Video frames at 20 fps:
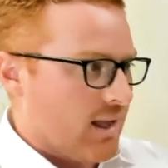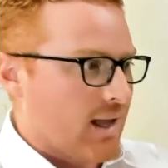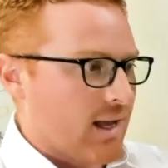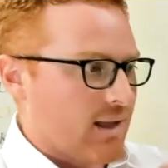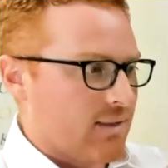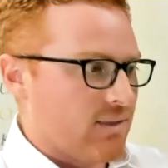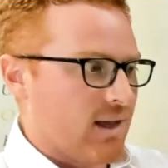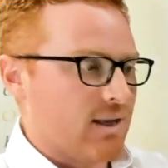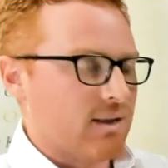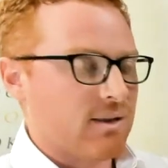
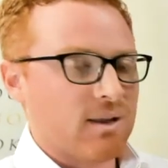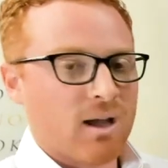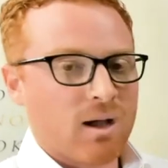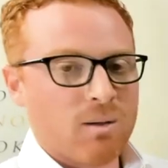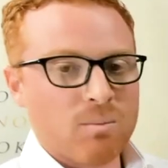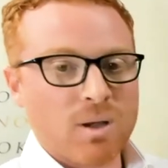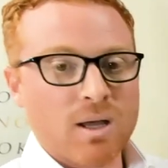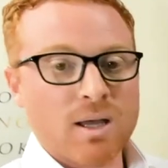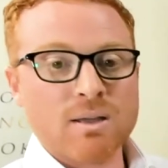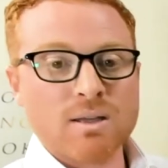And that
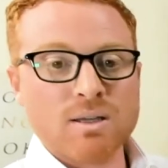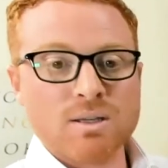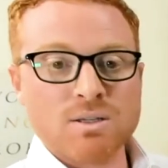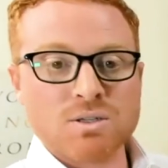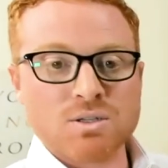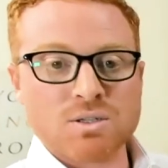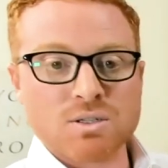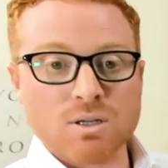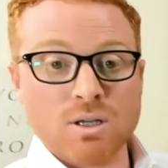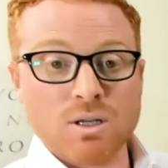number
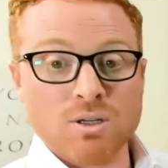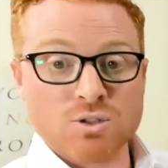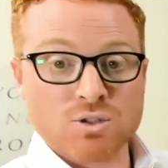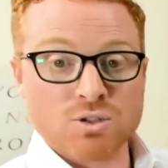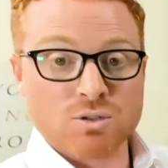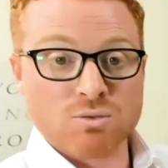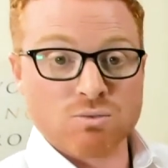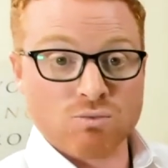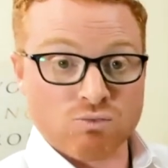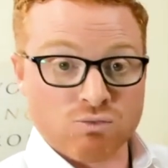
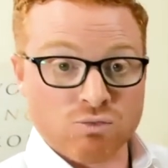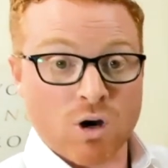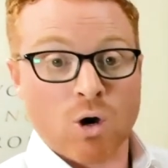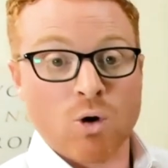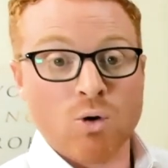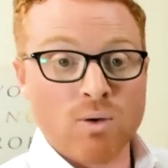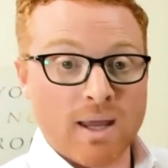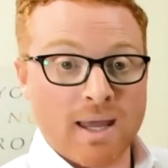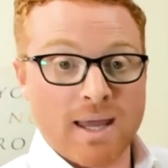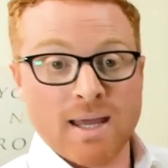is
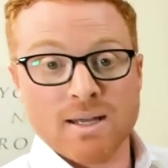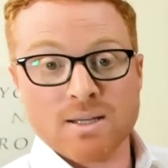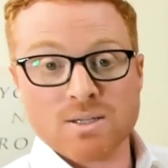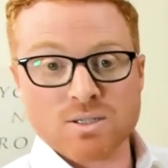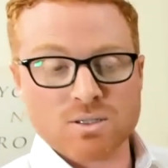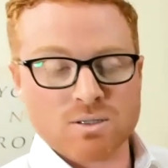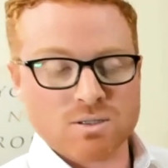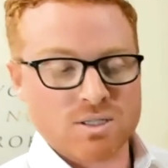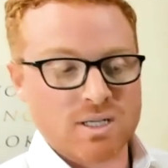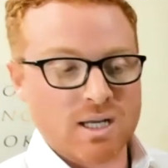ROAS,
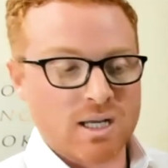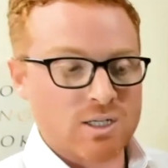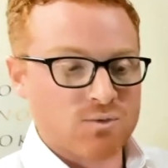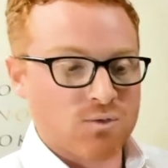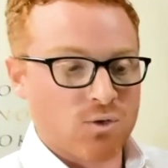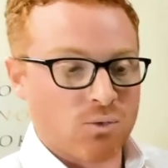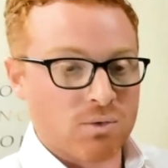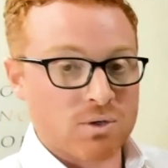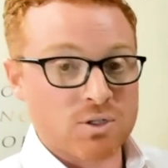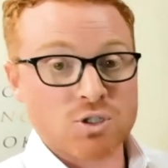stands
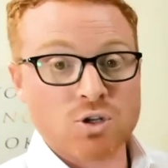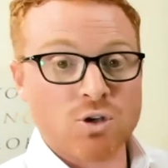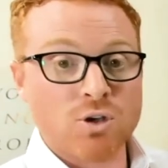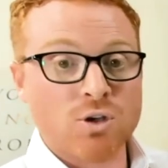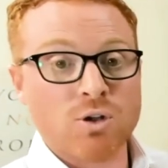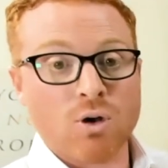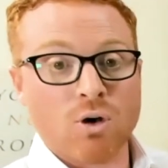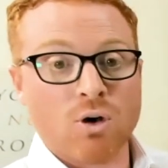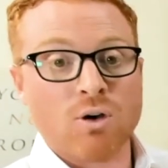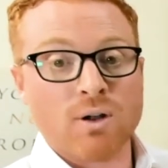for
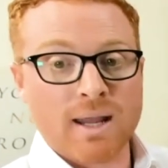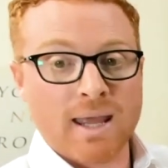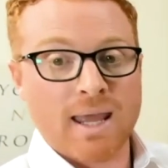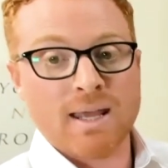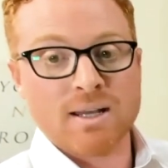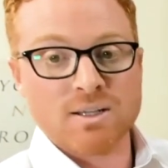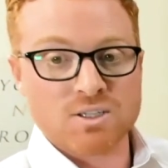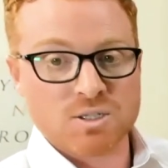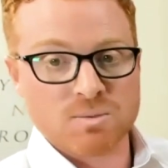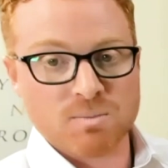return on
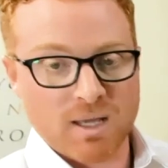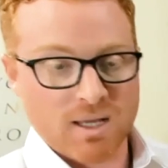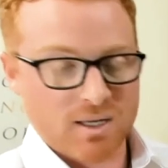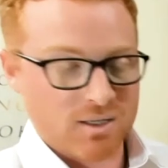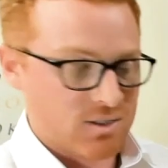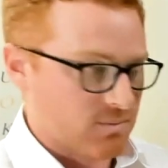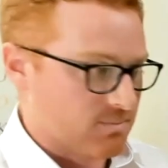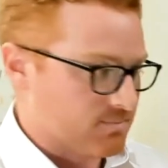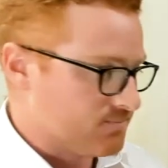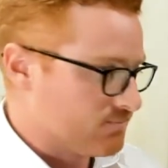ad
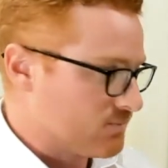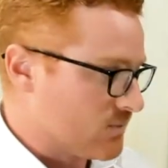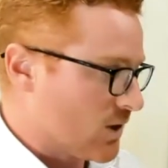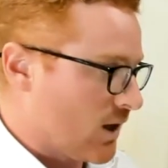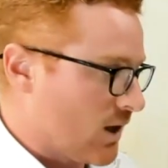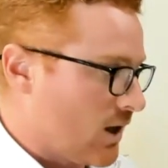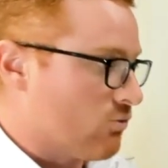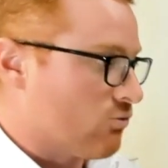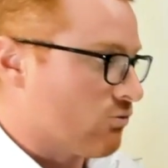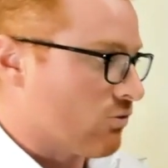spend.
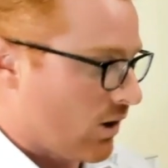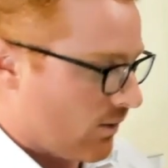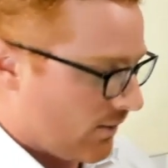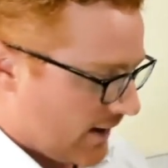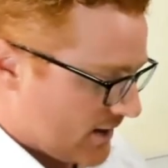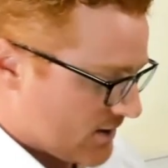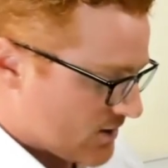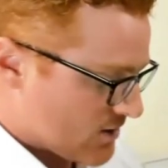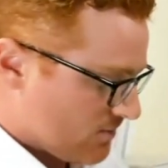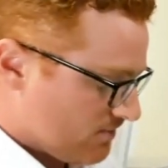Okay,
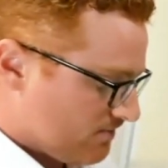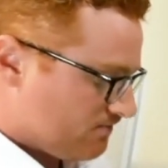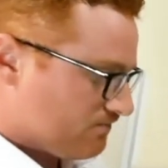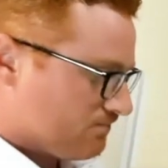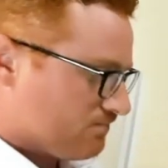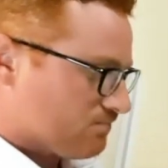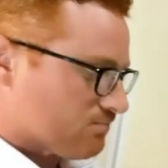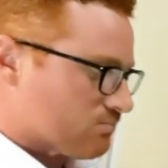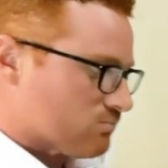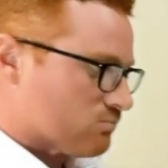ROAS.
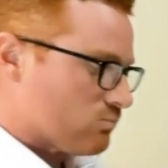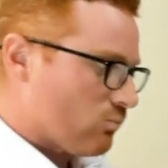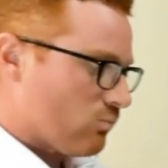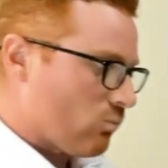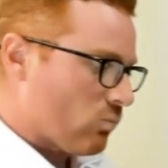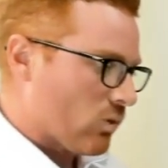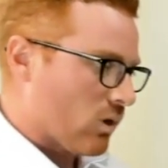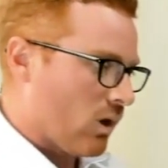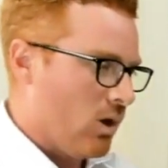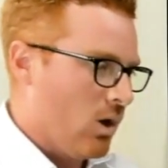
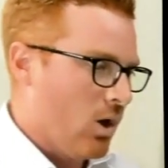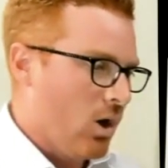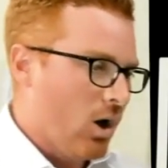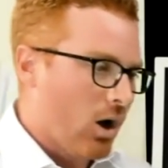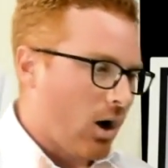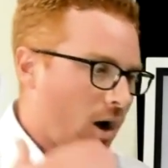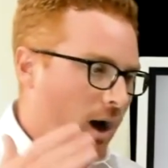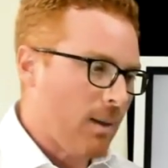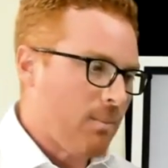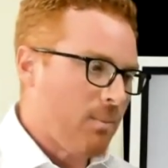
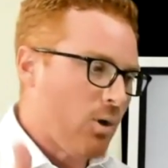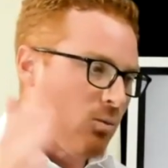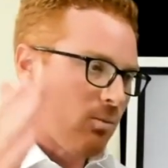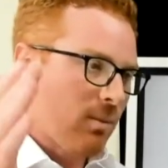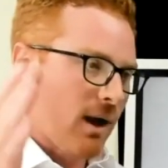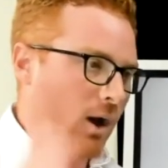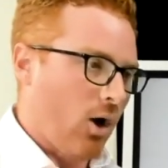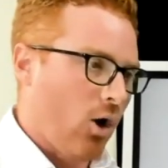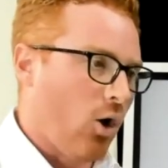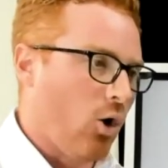I built
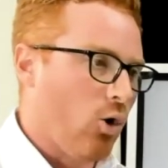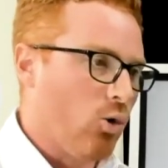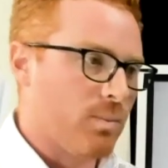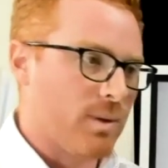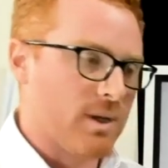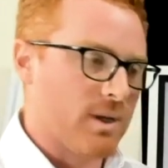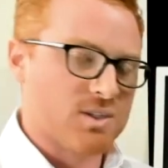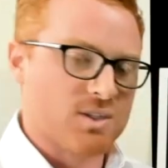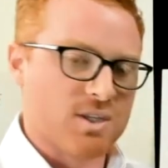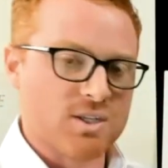my whole
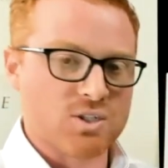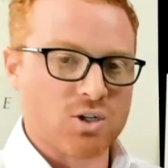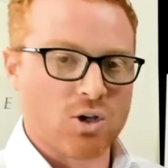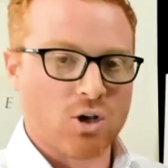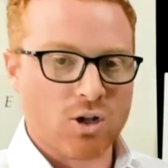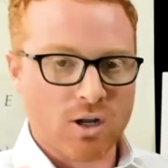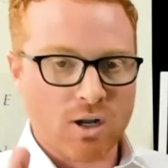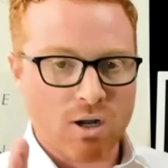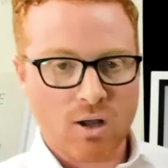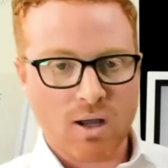business
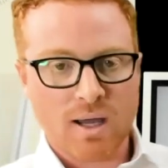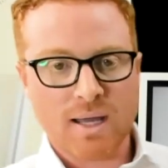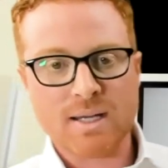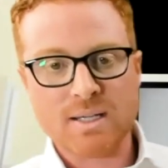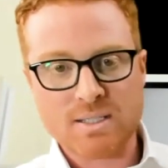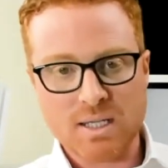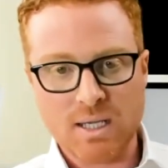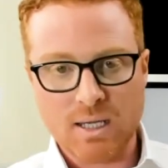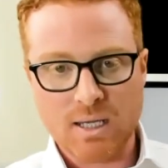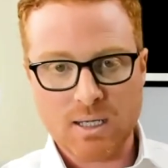on an
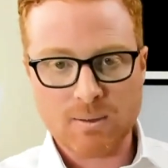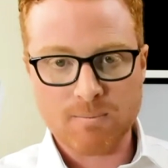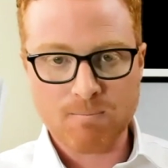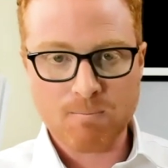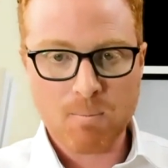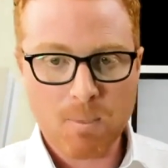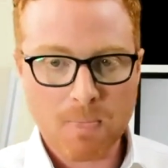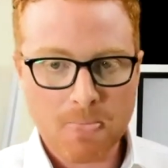idea